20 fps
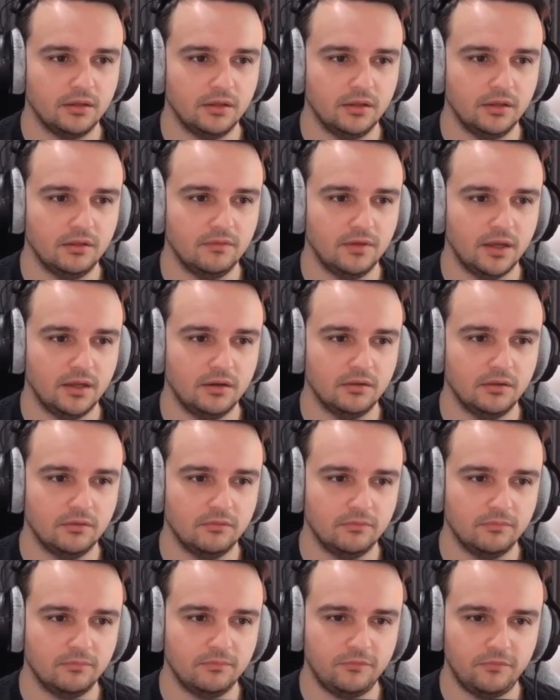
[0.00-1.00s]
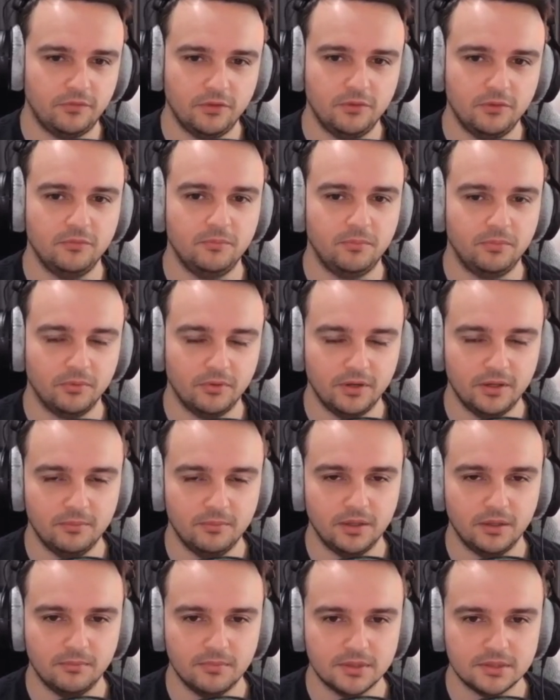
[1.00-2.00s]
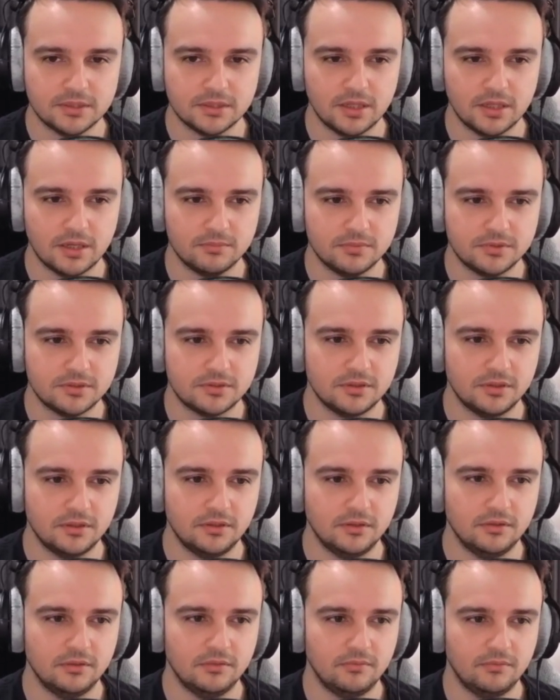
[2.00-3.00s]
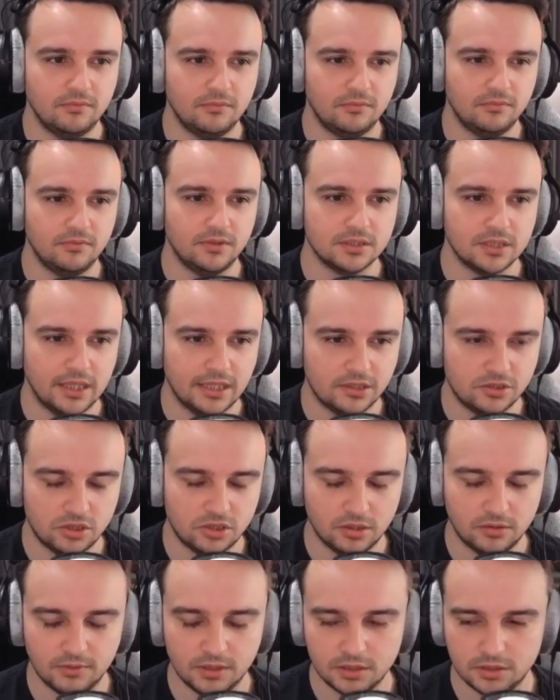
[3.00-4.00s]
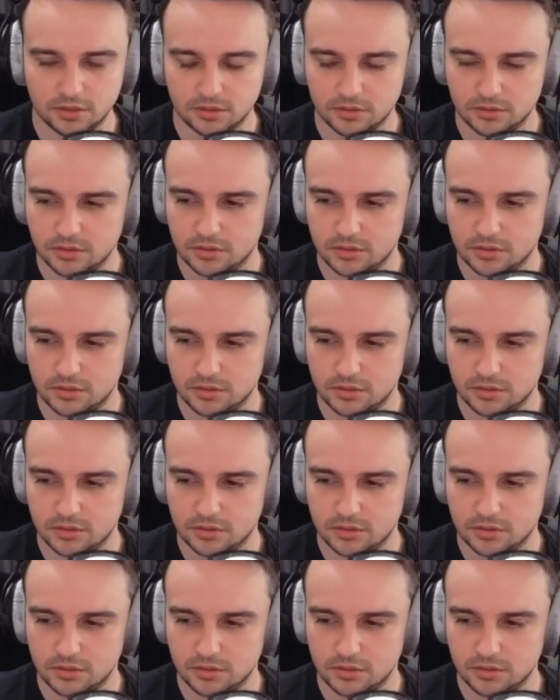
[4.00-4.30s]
Like they've had a few pretty big missteps in this last generation.